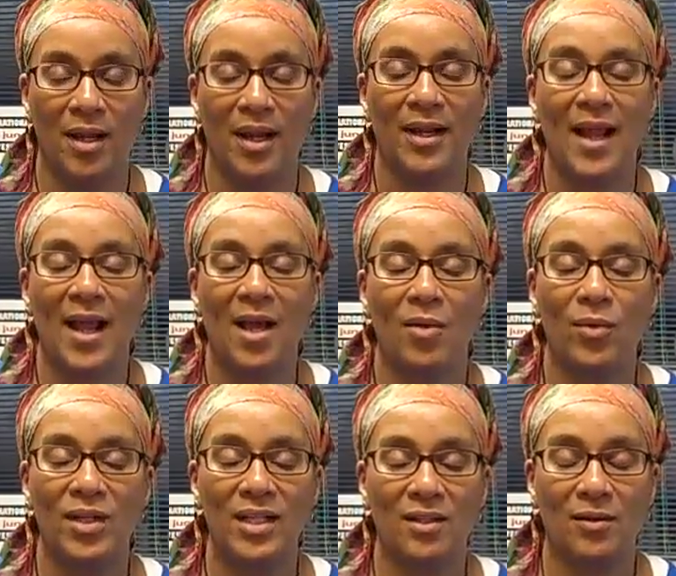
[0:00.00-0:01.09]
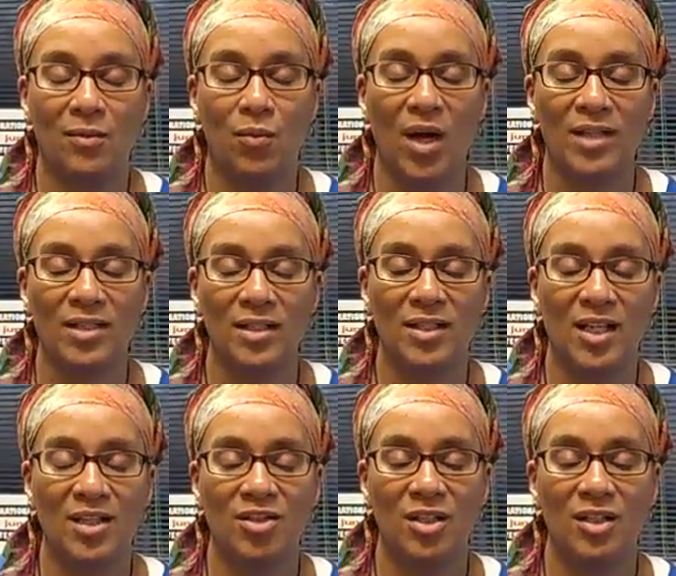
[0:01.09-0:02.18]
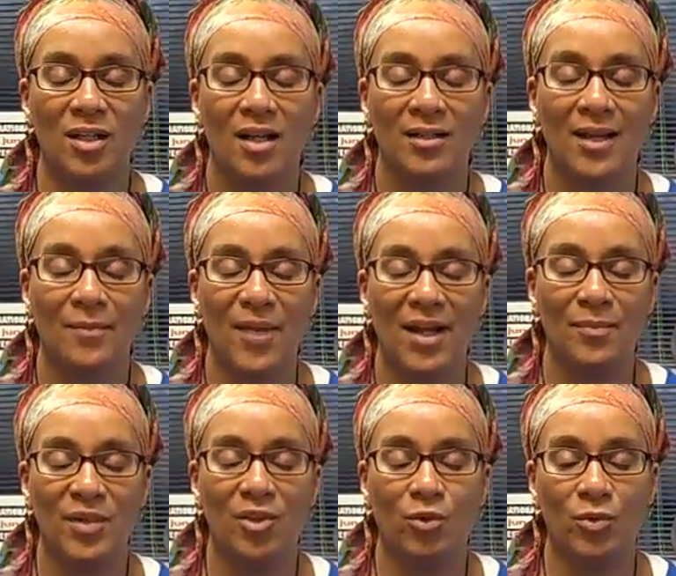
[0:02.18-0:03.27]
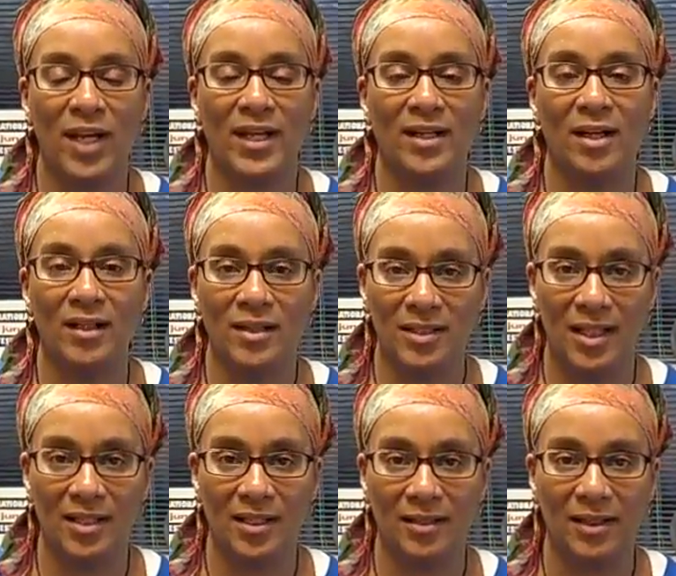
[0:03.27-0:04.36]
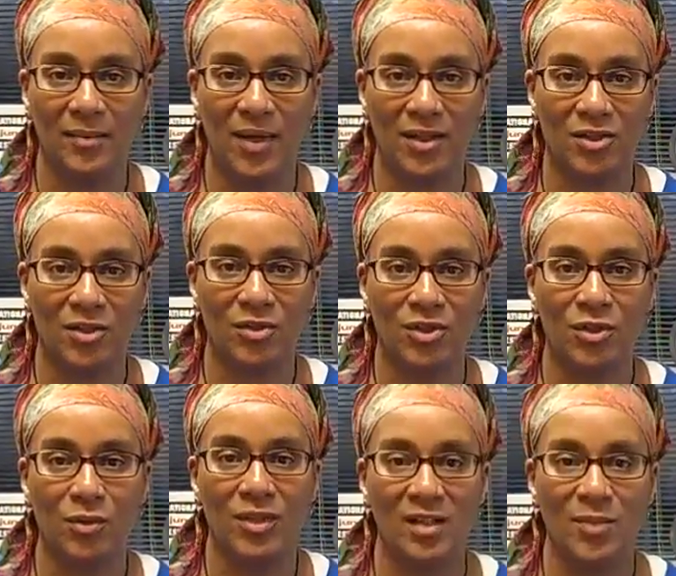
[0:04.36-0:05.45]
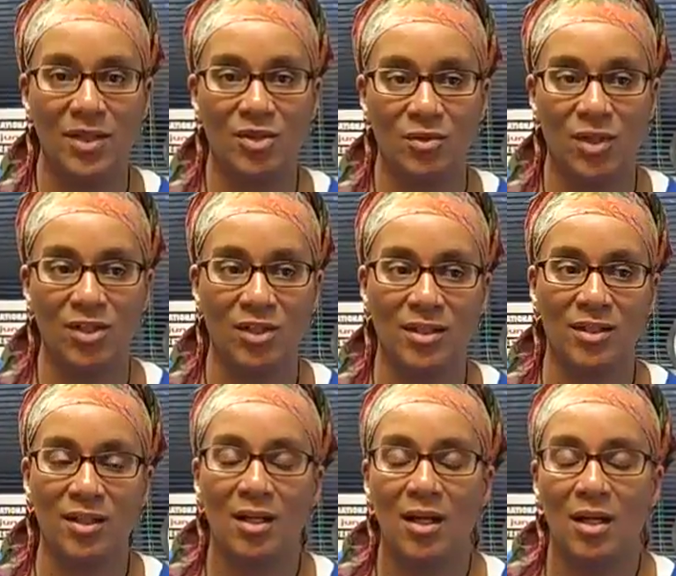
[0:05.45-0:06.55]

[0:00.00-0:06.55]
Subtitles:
and how we need to watch the tension that might be created unintendedly by the Social Security Administration's